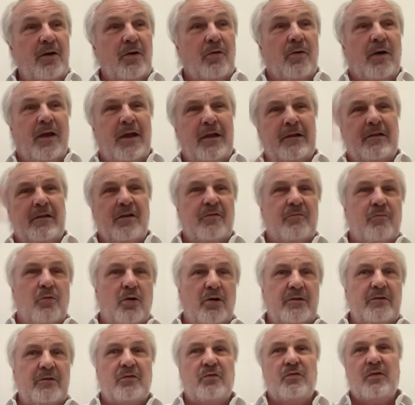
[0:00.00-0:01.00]
Hitler
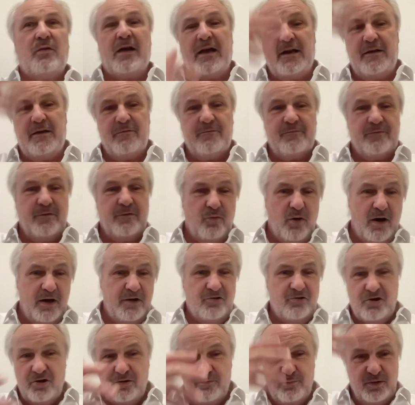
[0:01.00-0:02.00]
wanted to have a white
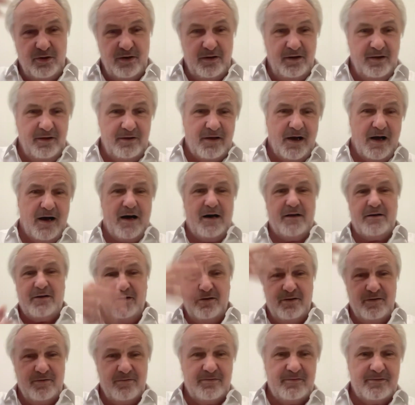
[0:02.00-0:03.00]
Germany,
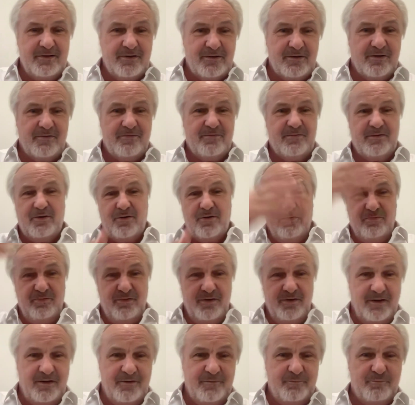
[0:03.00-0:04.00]
Aryan, with
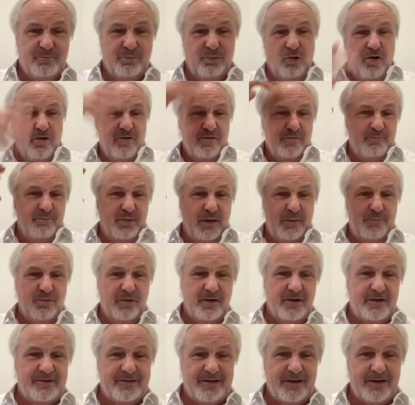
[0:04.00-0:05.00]
only blonde people,
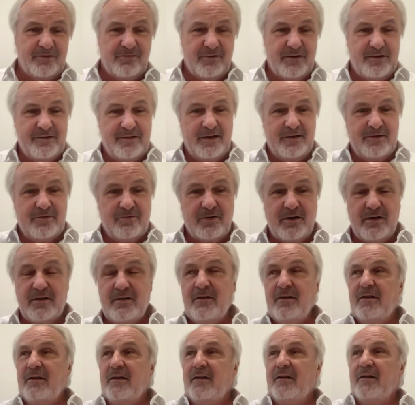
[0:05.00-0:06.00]
etc., etc.
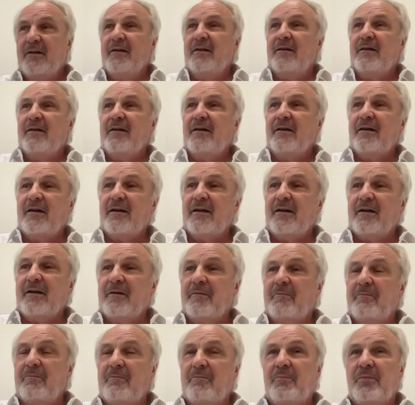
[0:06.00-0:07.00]

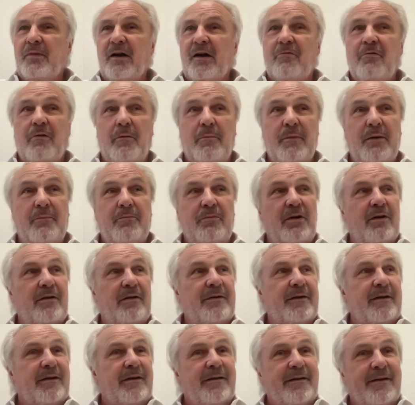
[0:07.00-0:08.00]
I remember
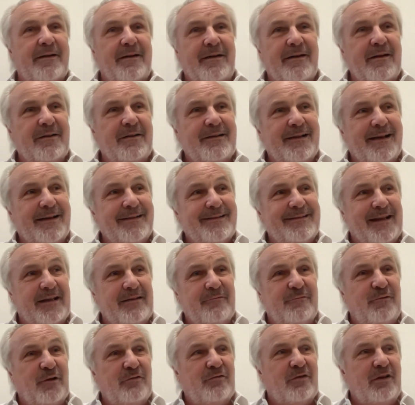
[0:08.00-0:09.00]
10,
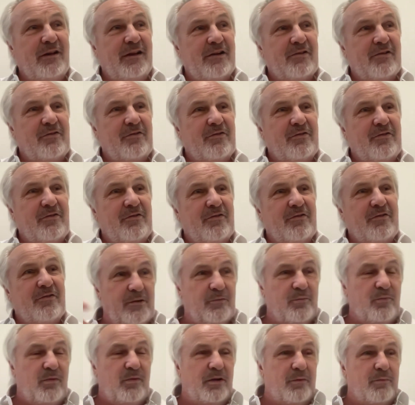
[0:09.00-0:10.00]
15 years ago, I
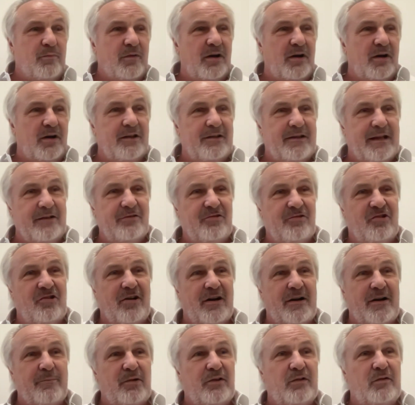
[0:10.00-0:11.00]
went with my then
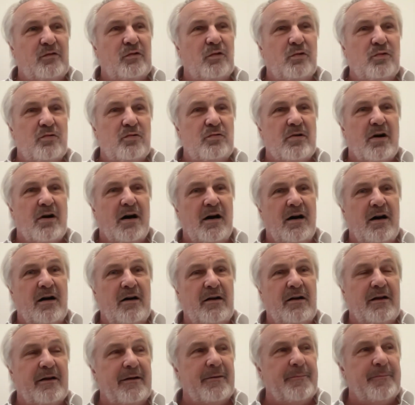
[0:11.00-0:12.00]
chairman to
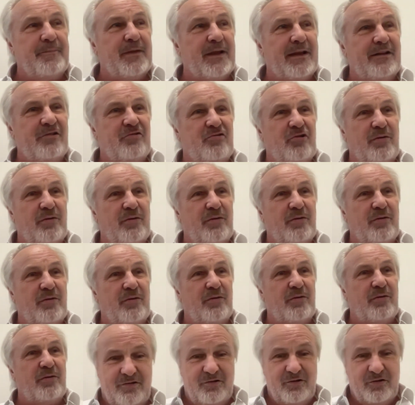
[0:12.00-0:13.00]
a German
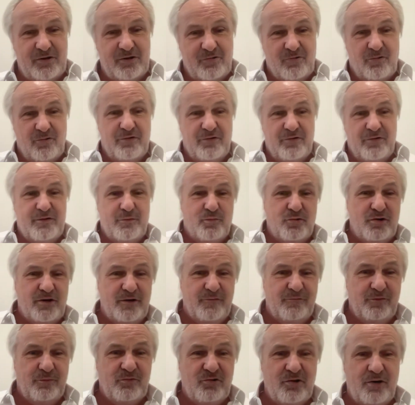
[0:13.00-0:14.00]
city just across the border
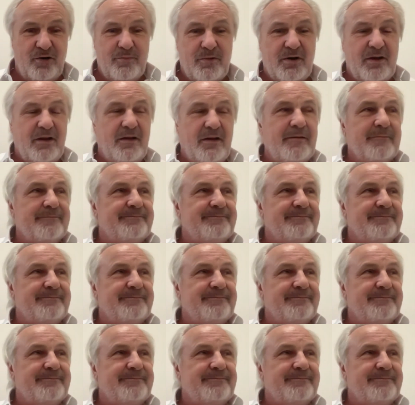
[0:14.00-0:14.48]
from Germany.